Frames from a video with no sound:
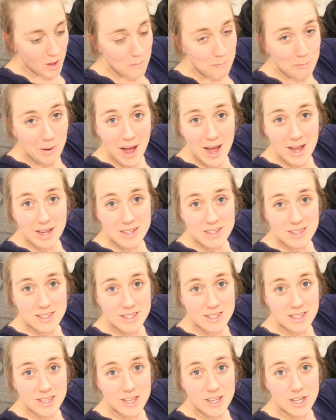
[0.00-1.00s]

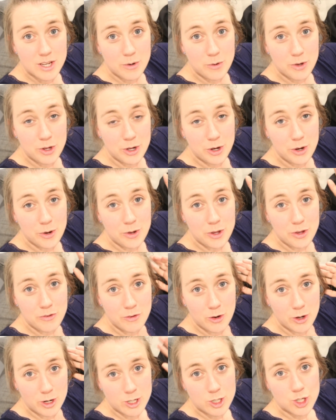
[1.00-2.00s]
But, you know,
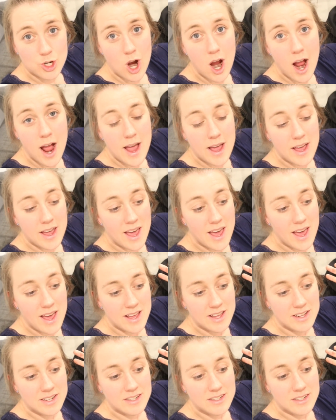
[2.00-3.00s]
you've got to try.
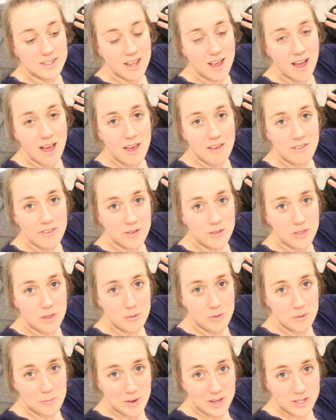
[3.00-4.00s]
And I feel
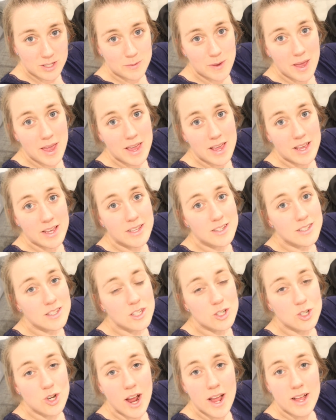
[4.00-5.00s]
that the best way is
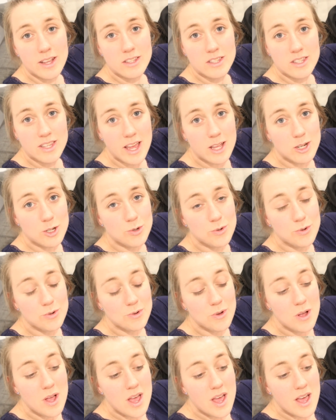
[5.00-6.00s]
to try and
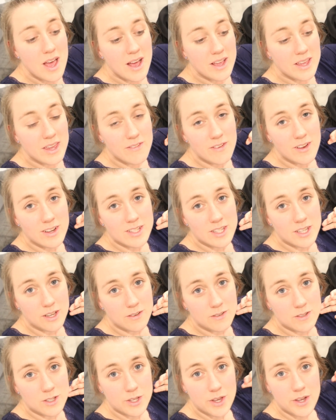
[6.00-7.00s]
schedule, give
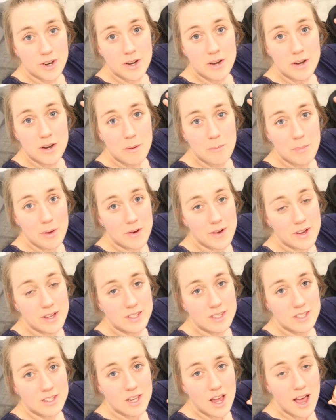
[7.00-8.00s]
yourself certain
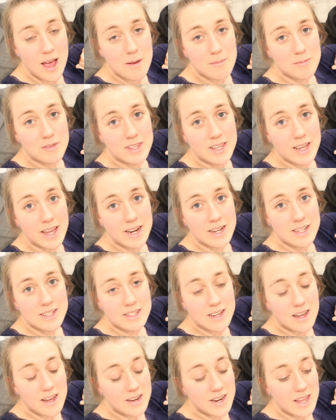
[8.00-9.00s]
periods of time to get it
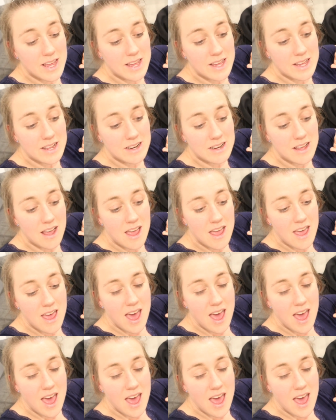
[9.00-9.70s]
done in